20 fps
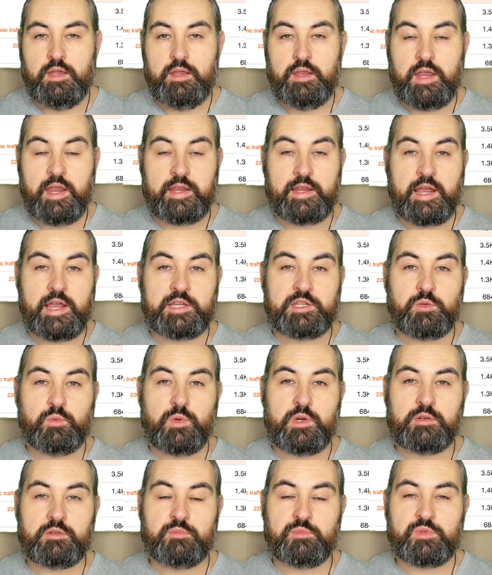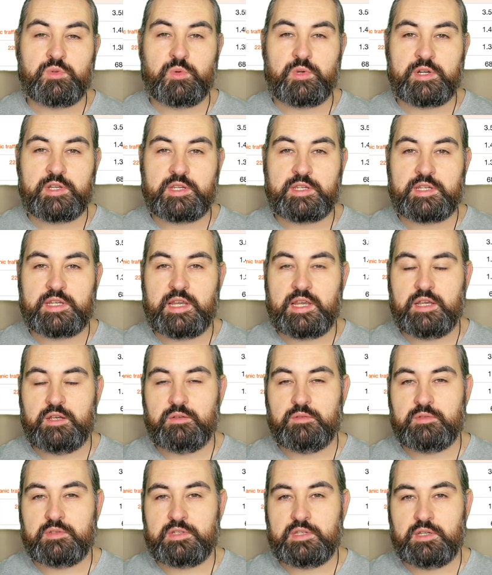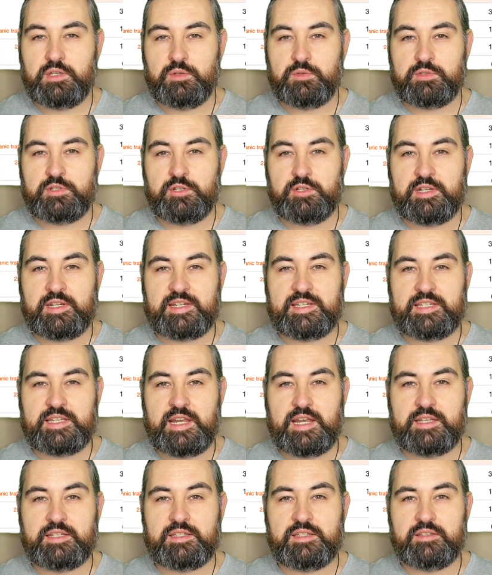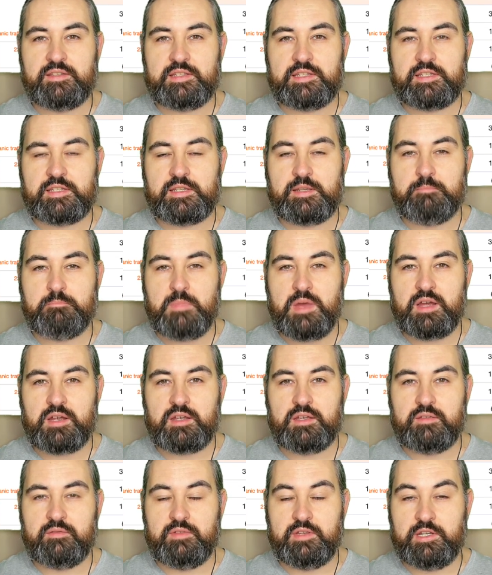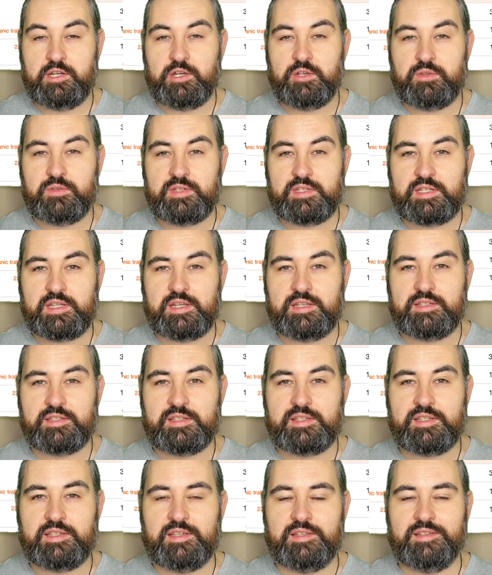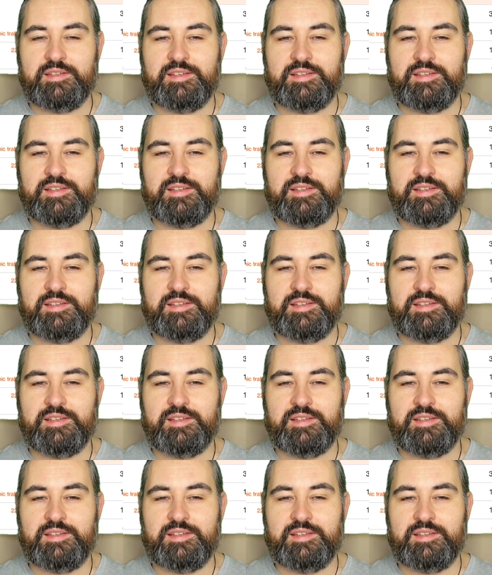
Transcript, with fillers: Hey guys and welcome to Words at Scale. So to an extent, this is a mock video since